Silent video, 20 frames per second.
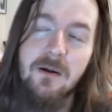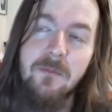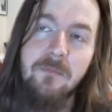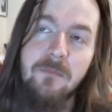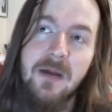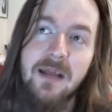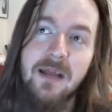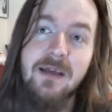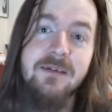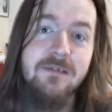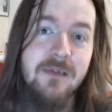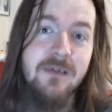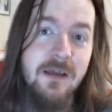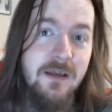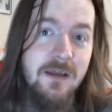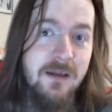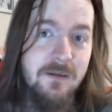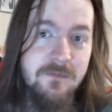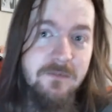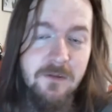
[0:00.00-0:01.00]
my
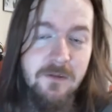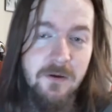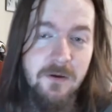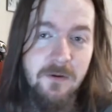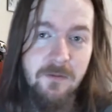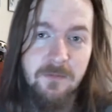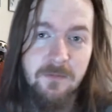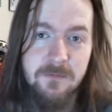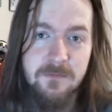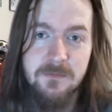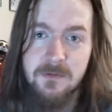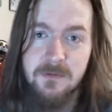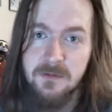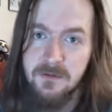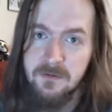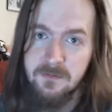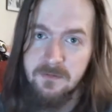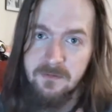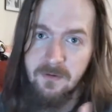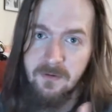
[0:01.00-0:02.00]
SKS, though.
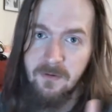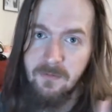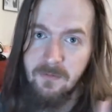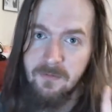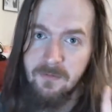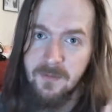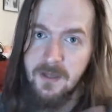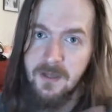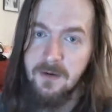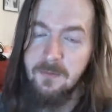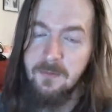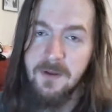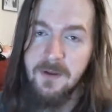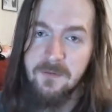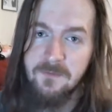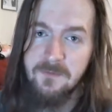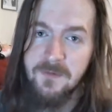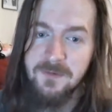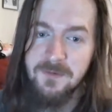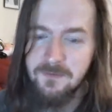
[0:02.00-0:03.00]
So that'll
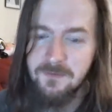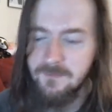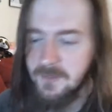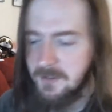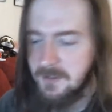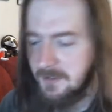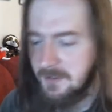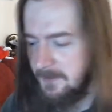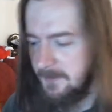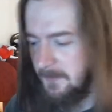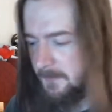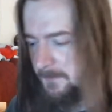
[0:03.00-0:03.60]
be a future video.